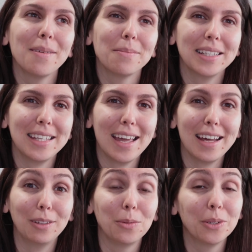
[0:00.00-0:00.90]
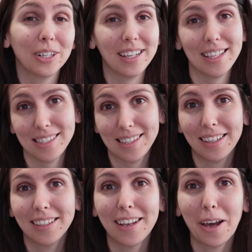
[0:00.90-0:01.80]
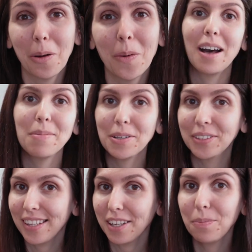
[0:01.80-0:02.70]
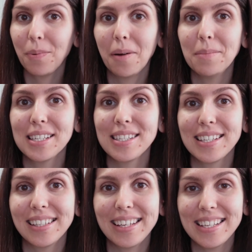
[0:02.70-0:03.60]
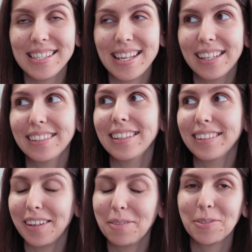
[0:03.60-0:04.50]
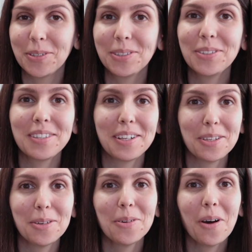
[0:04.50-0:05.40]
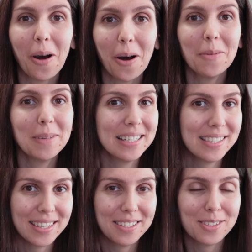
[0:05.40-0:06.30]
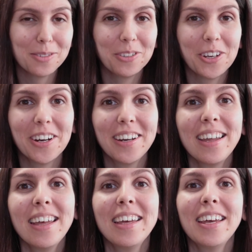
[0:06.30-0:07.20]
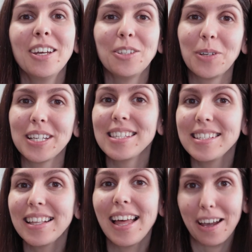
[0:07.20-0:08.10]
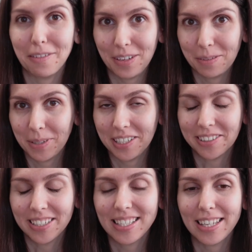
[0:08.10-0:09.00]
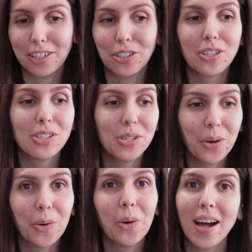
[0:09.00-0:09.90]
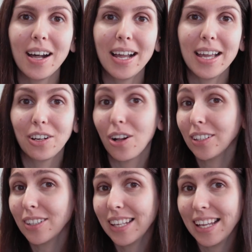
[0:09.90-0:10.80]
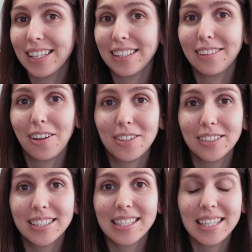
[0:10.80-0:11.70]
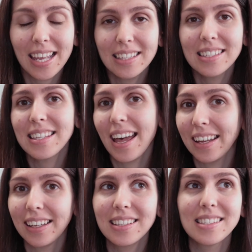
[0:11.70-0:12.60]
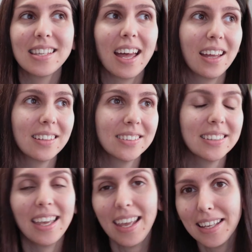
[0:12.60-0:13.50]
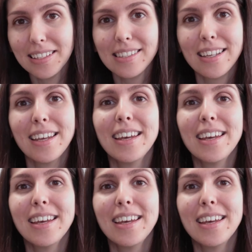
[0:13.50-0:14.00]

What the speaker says: but yeah, the work is done now. About that promise that I said that I'm going to tell you how many skeins of yarn do I still have in my yarn stash. So I calculated all the skeins, hanks and cakes